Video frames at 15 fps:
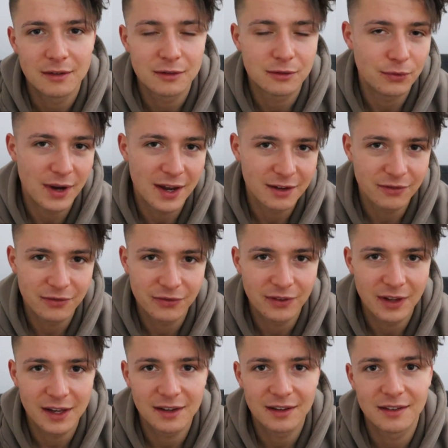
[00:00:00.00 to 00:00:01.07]
strength,
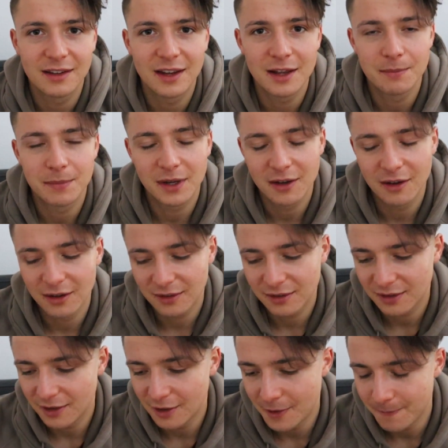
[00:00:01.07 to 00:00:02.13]
like I said, because